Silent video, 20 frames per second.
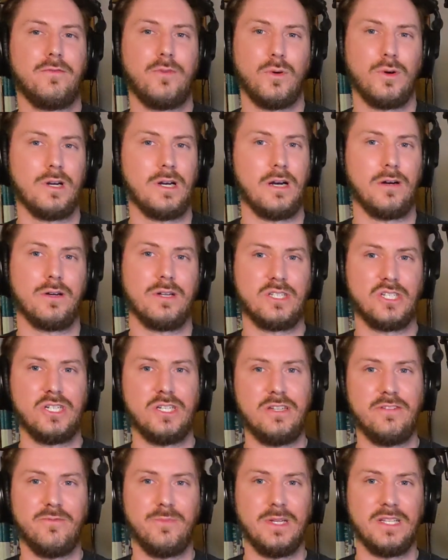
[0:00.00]
for our
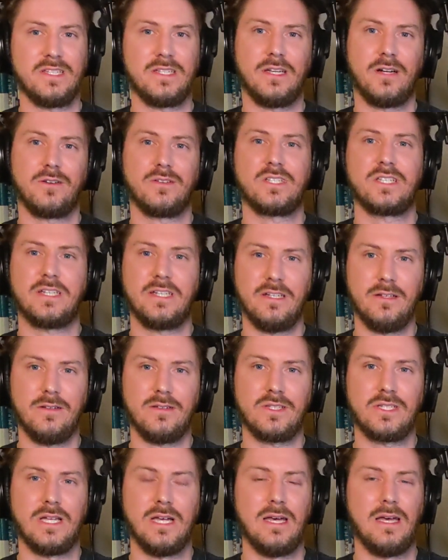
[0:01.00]
achievements and our
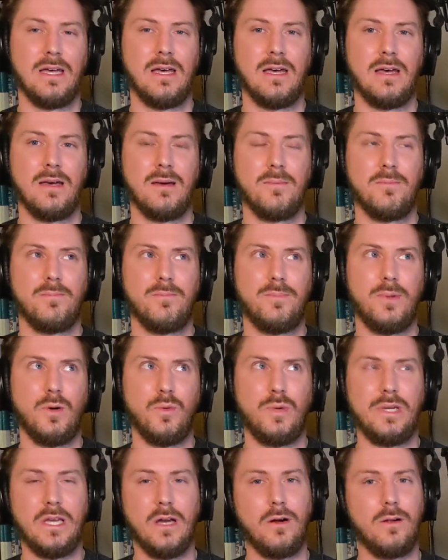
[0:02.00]
skills,
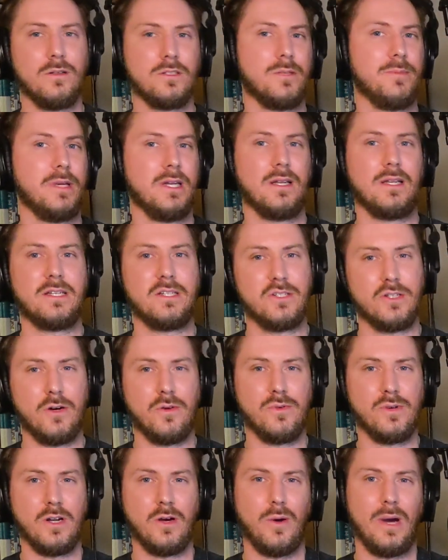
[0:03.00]
but we ultimately
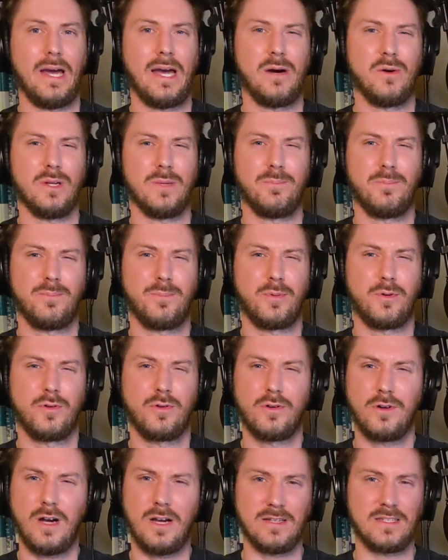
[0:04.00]
don't know how to
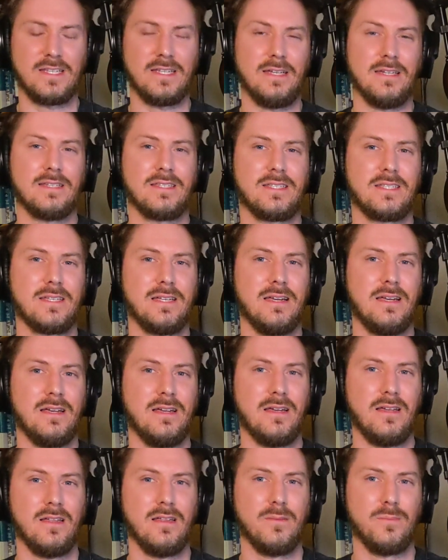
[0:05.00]
process
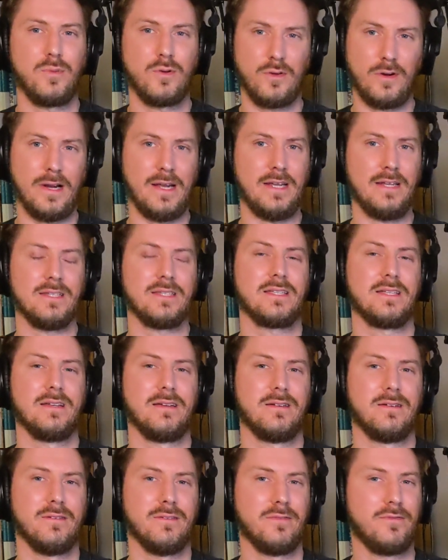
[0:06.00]

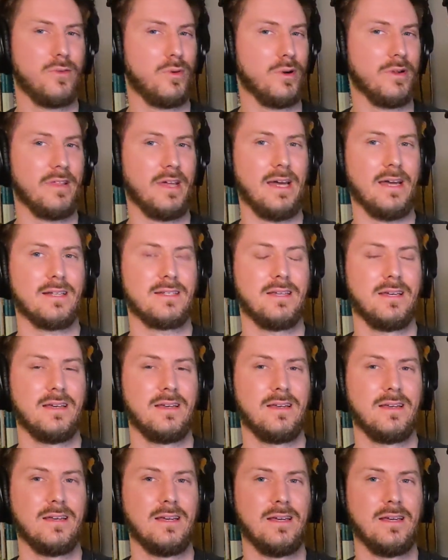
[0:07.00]
praise for that.